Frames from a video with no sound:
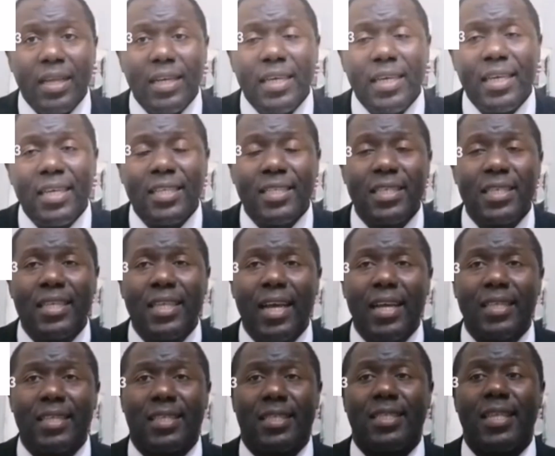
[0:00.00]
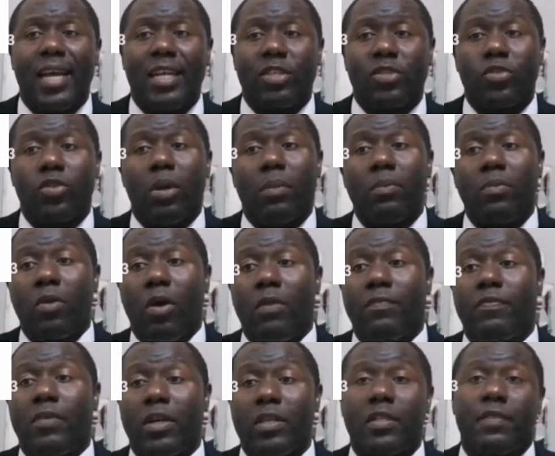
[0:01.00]
incidents that some
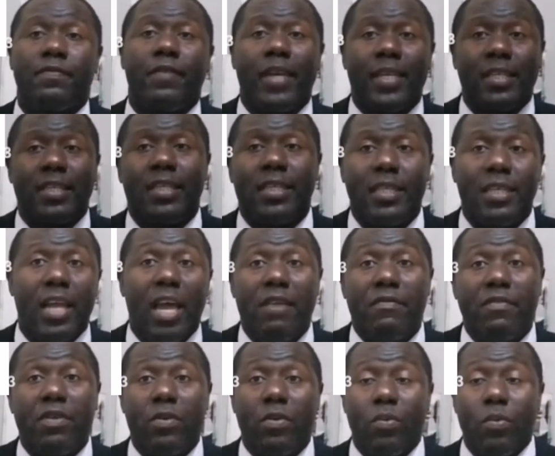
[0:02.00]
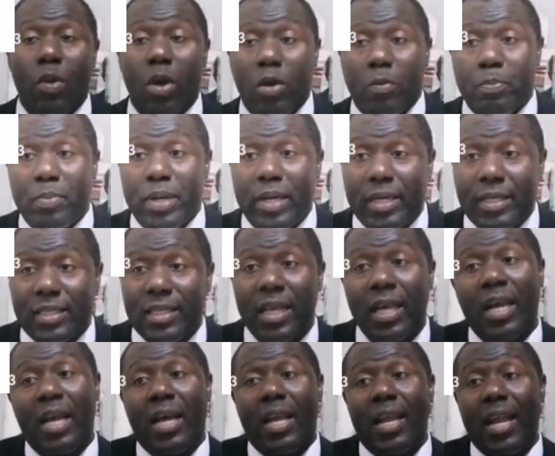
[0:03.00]
of us facing in every
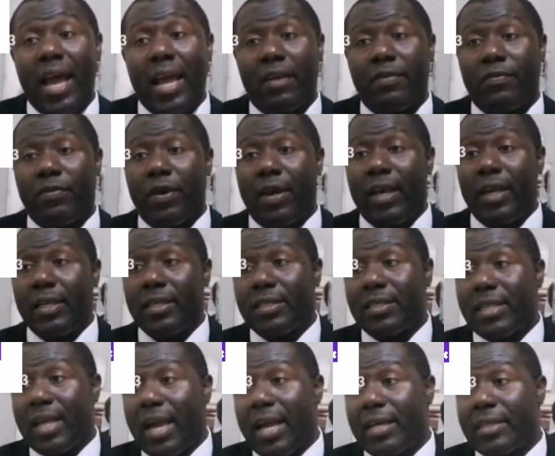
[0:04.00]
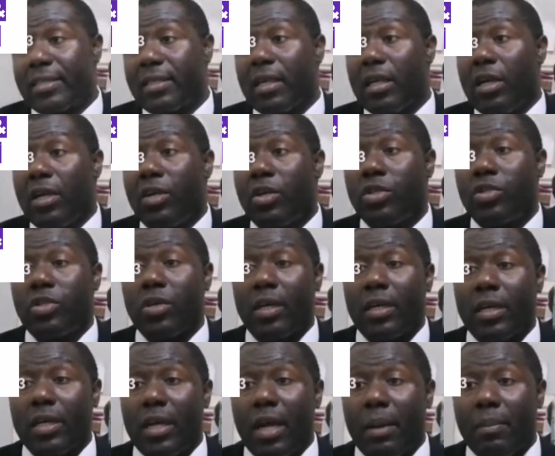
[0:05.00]
workplace, like for instance, you're
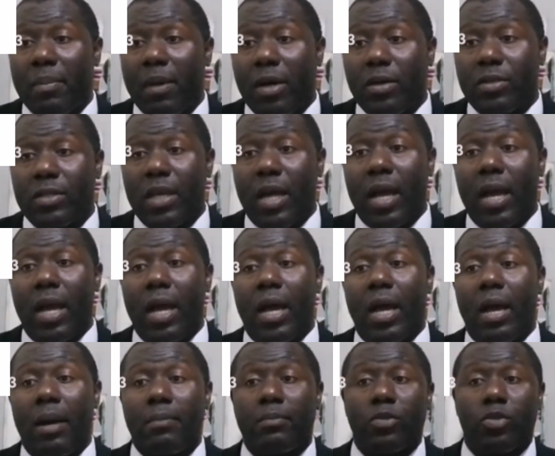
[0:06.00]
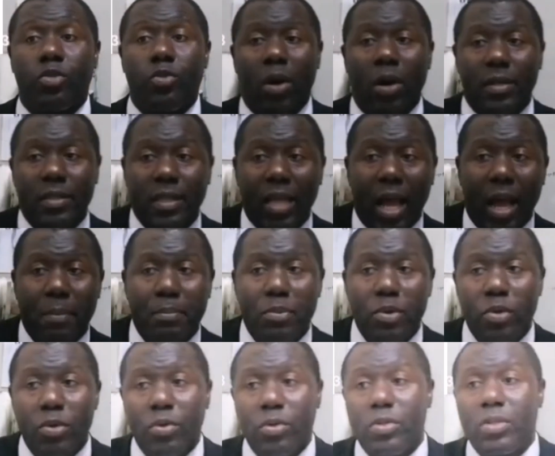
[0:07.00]
talking about drugs
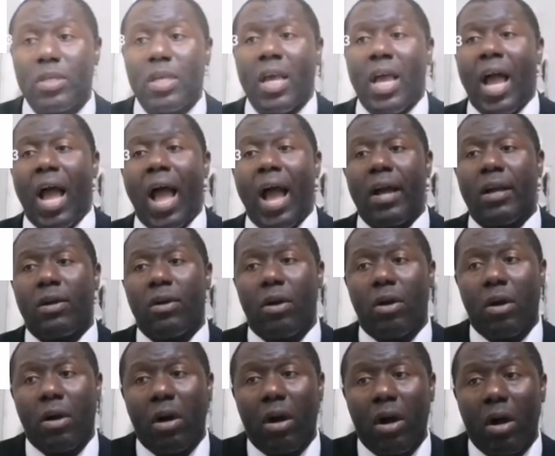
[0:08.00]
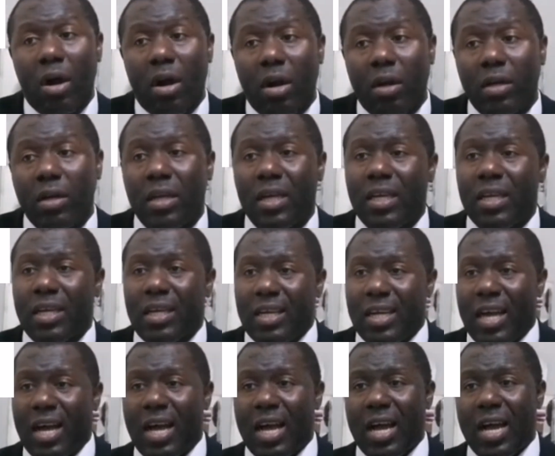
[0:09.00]
abuse, alcohol,
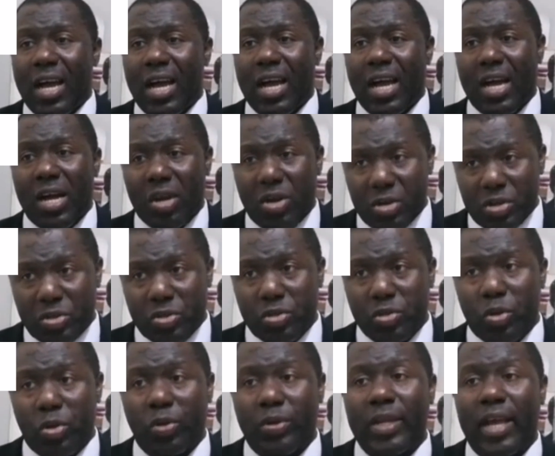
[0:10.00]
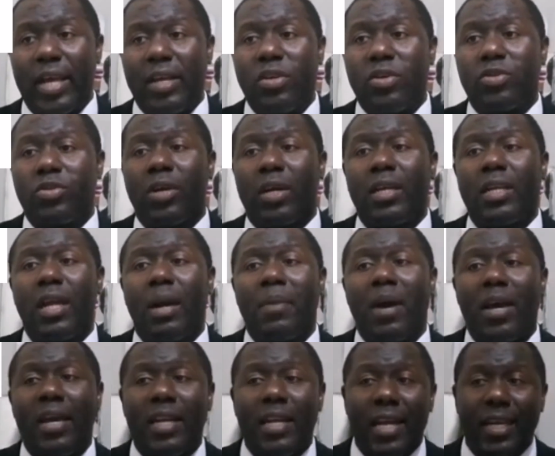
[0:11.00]
also then you're talking
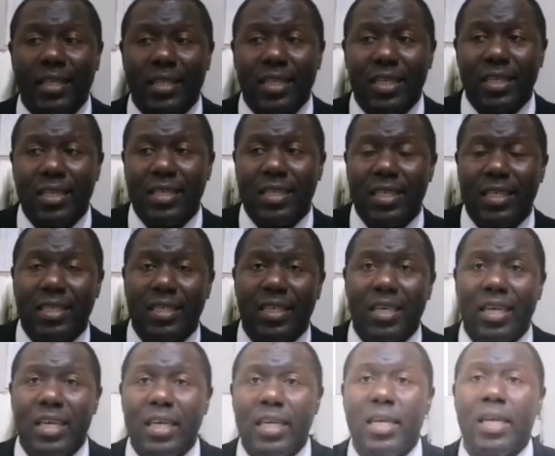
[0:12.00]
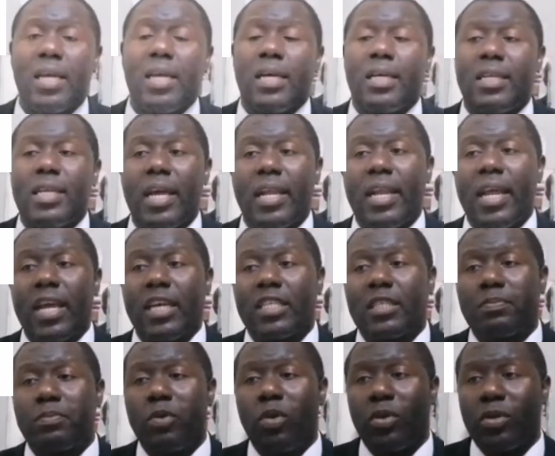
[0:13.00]
about electricity, then
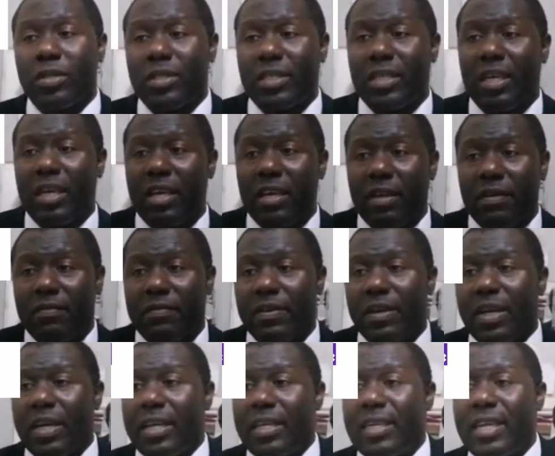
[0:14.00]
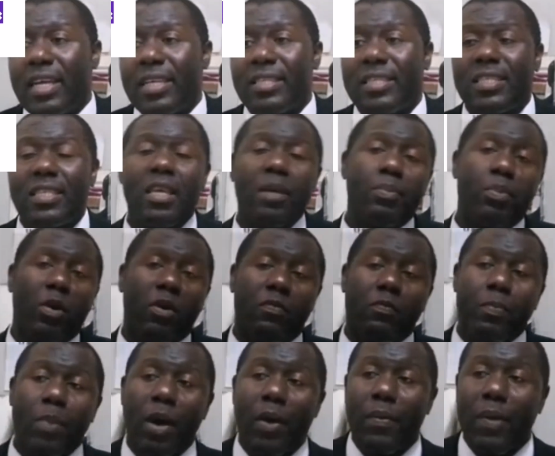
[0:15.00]
explosive, then trip
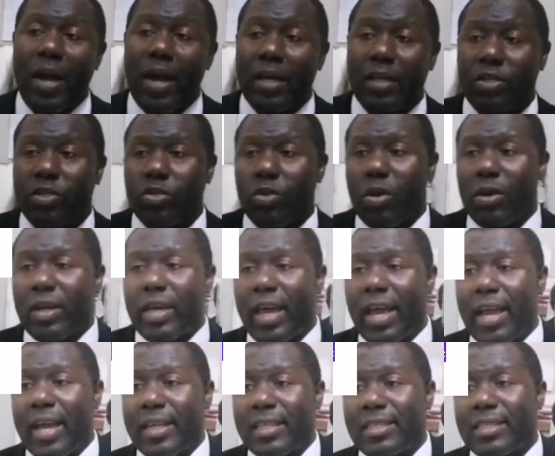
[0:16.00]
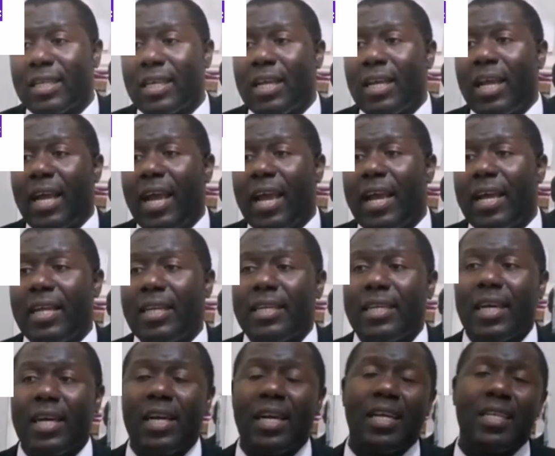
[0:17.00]
of power socket,
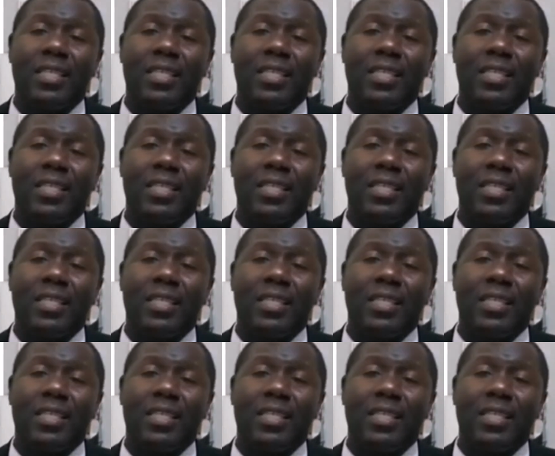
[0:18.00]
and